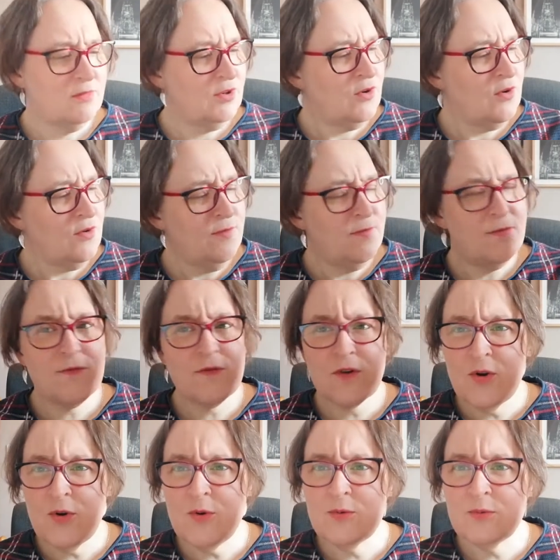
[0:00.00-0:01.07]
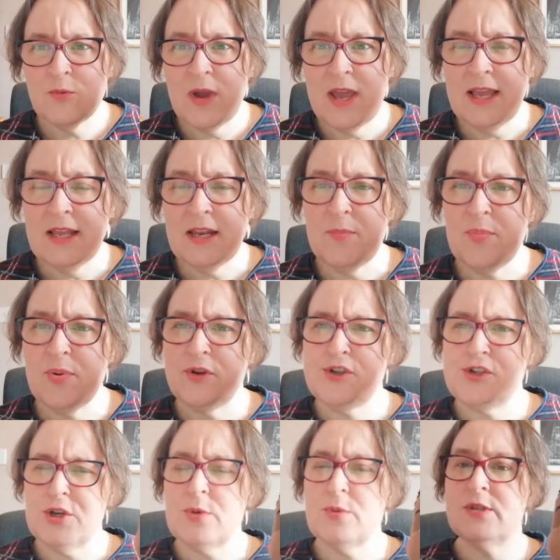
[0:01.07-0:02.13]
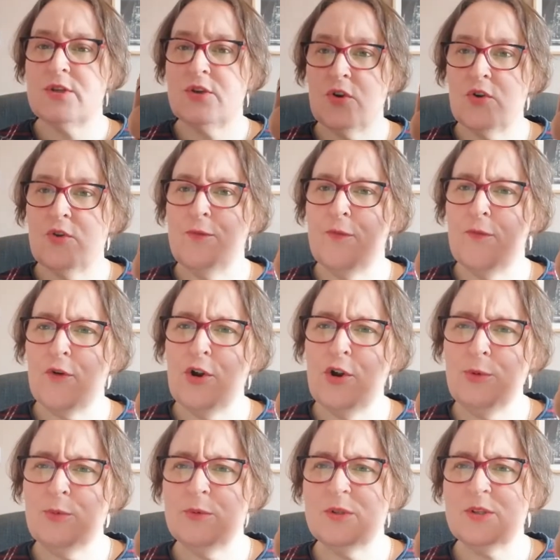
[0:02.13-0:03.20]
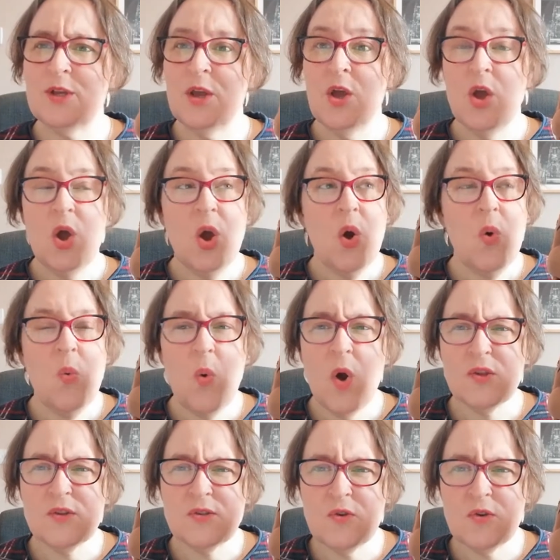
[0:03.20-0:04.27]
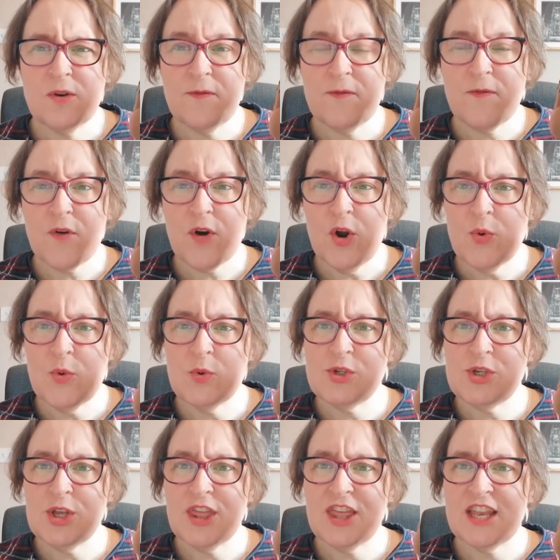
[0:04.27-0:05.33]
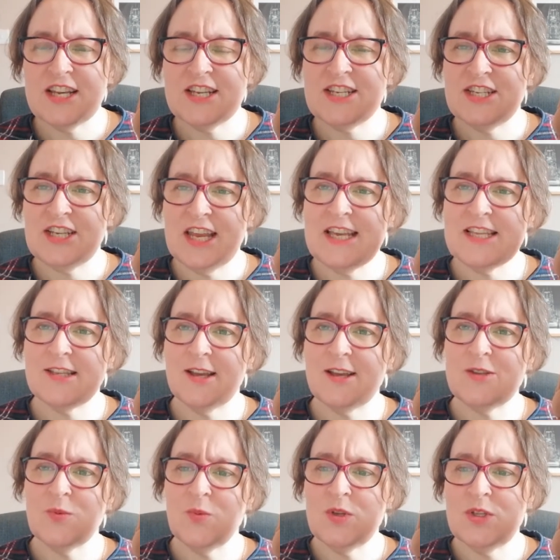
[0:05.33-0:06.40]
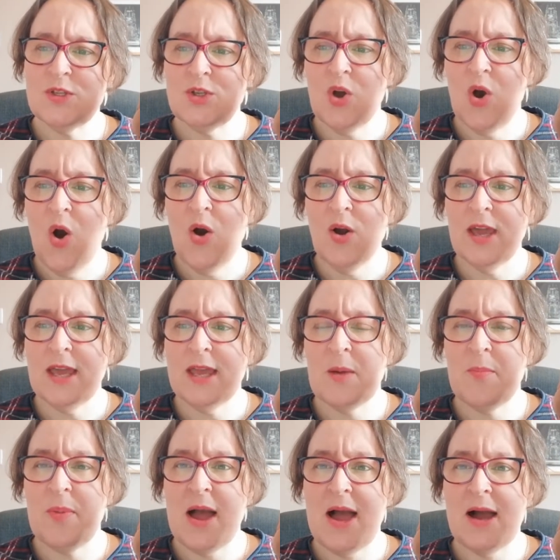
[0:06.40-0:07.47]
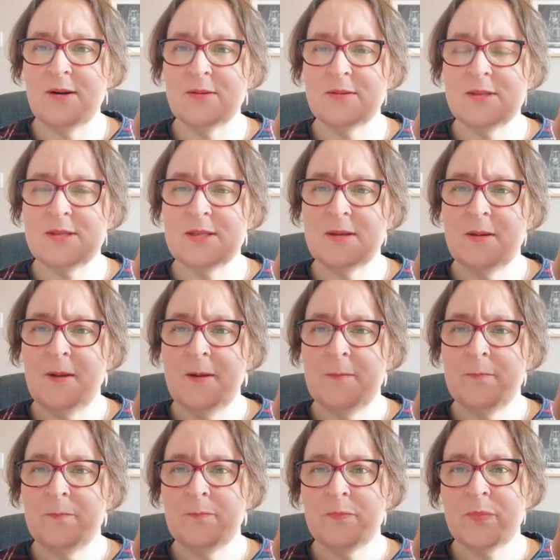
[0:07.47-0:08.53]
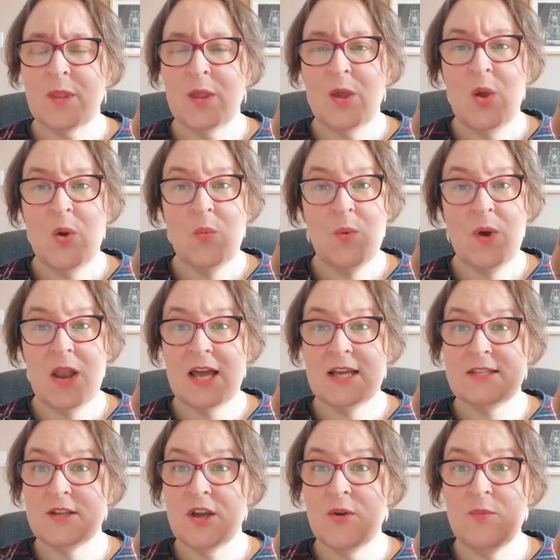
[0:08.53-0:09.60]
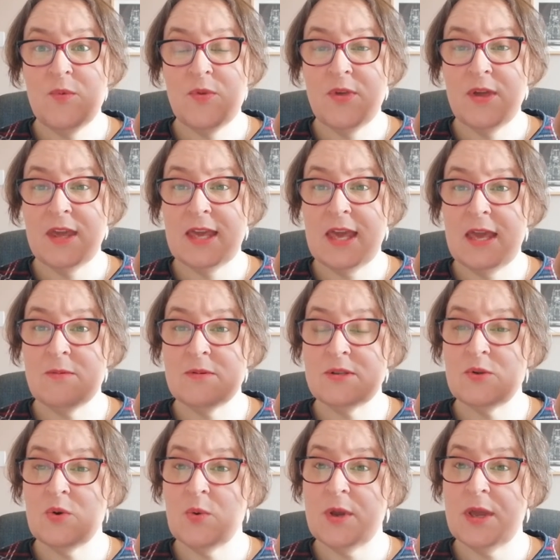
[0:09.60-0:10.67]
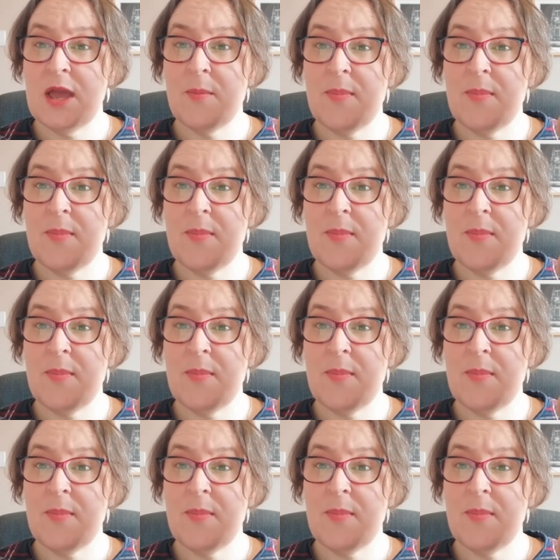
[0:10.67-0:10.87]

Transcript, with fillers: Good fruit? We're going to produce good fruit. What sort of fruit do you think Jesus was talking about? Well, I don't think he was talking